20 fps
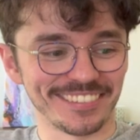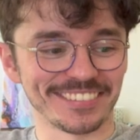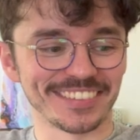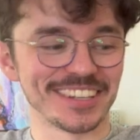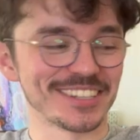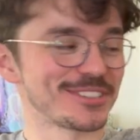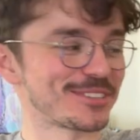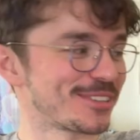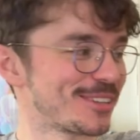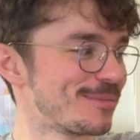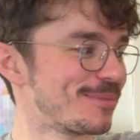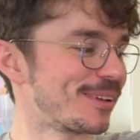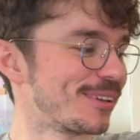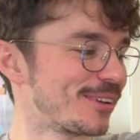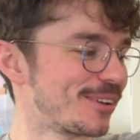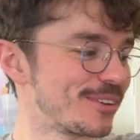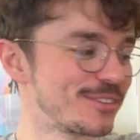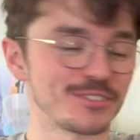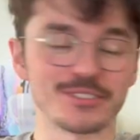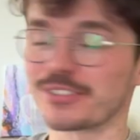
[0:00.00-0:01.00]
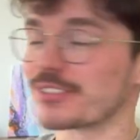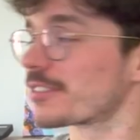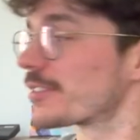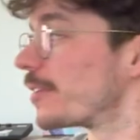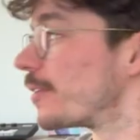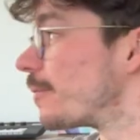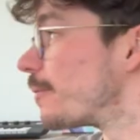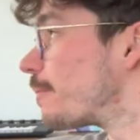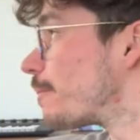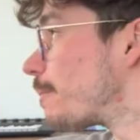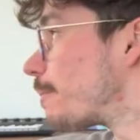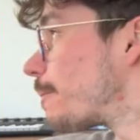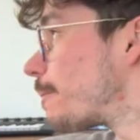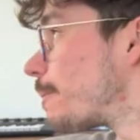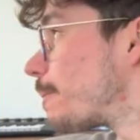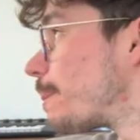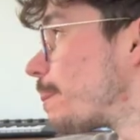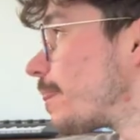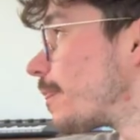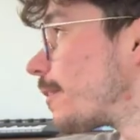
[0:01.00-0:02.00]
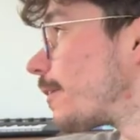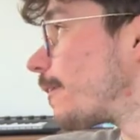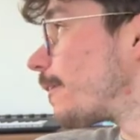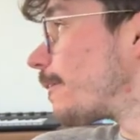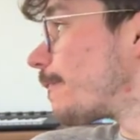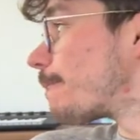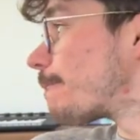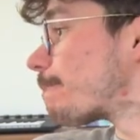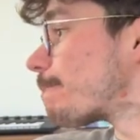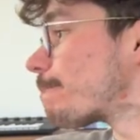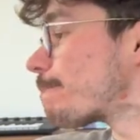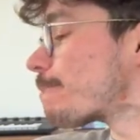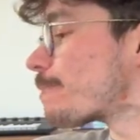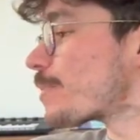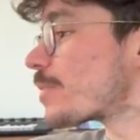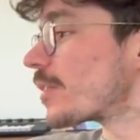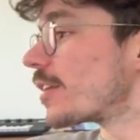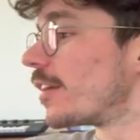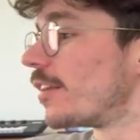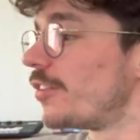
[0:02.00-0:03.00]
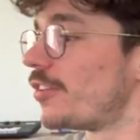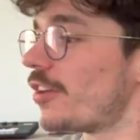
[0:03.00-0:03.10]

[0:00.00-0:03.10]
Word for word: literally built hundreds. Are there speed build competitions, like speed stacking?